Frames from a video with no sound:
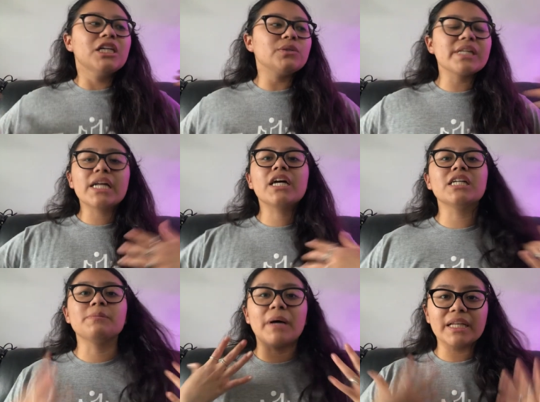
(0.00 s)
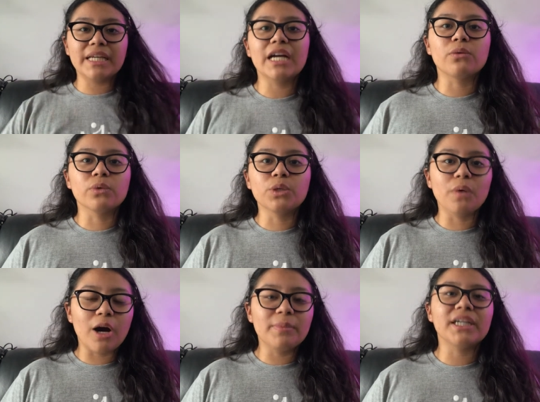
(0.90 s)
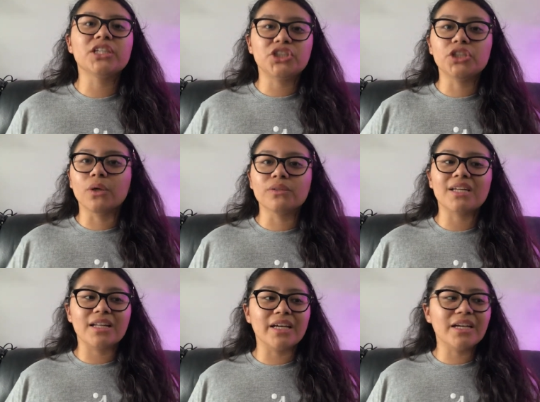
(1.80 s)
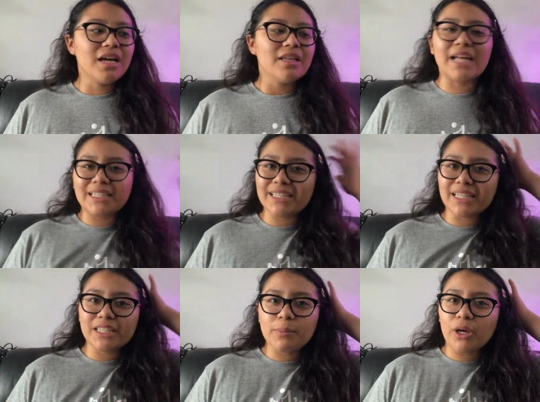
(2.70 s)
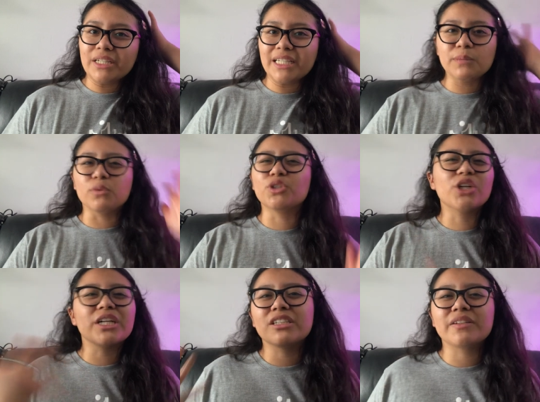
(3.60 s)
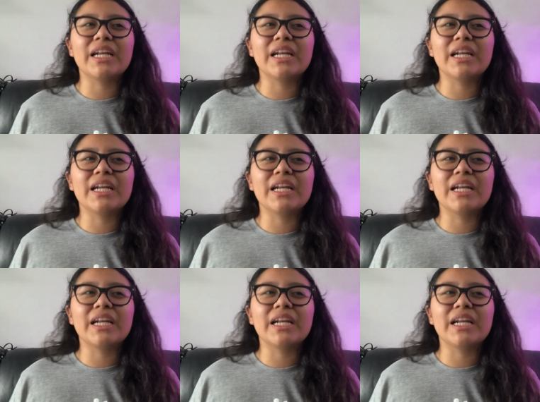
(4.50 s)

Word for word: She was gonna cut his belly hair really well because she knows that like that's like the part that gets most dirty on set.